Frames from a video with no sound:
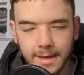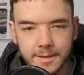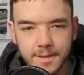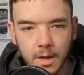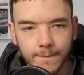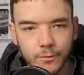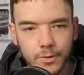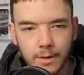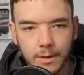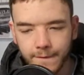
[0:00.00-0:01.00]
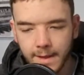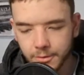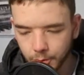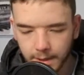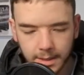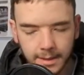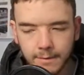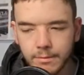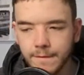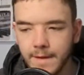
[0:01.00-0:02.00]
it's time for our revenge. We can
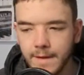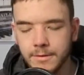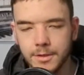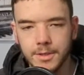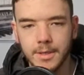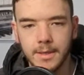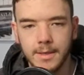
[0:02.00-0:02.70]
get revenge.